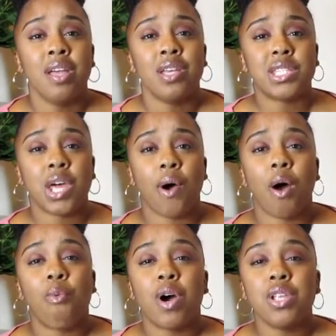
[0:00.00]
So I
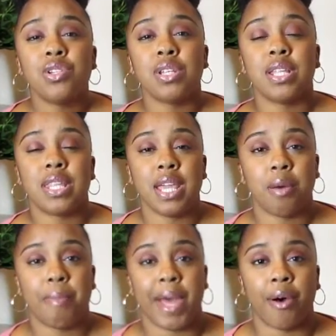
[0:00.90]
want you to think
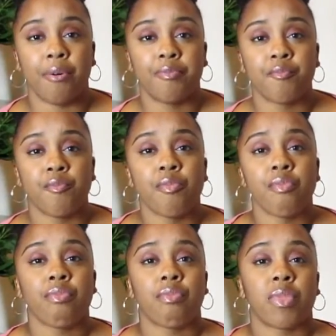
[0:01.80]
about,
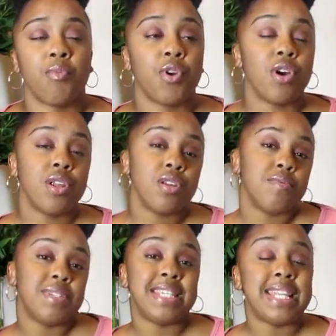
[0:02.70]
we're going
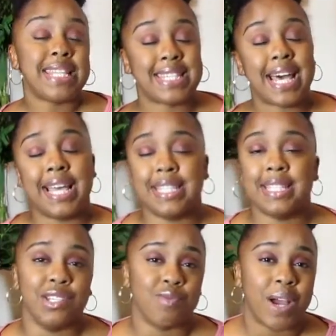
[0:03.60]
to synthesize
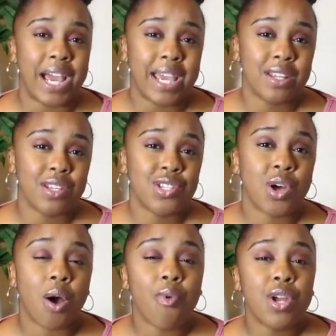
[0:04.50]
this, right? So
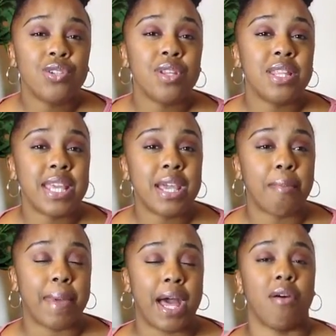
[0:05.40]
I want you to think
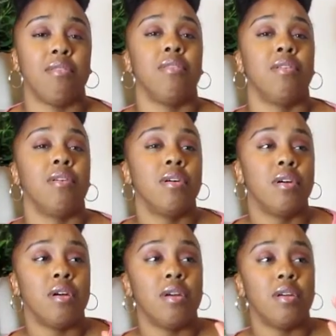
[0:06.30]
about
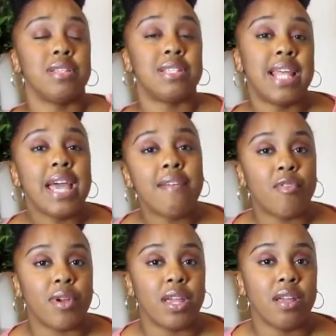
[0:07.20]

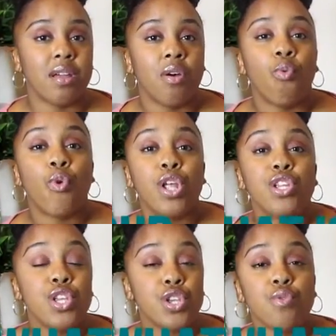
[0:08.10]
slavery. What
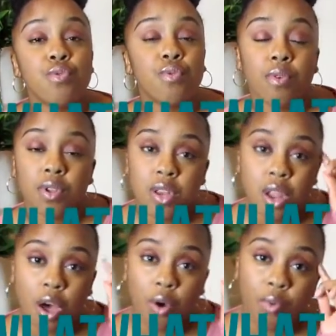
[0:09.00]
do you
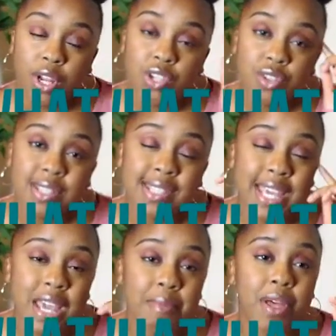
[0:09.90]
know? What is your
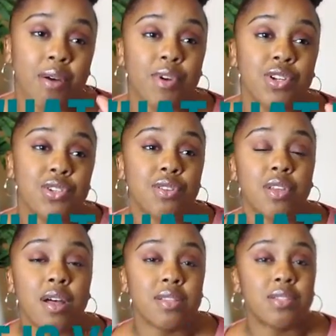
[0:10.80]
schema? What is your
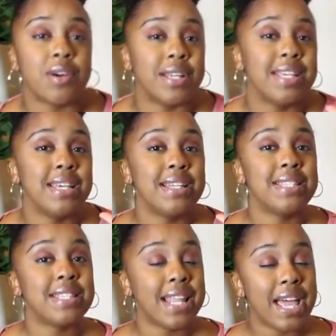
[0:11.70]
thoughts on
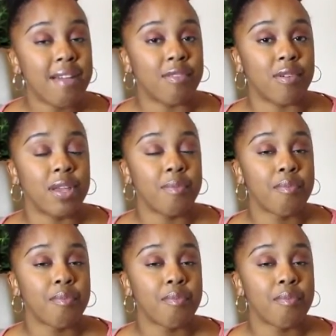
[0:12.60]
slavery?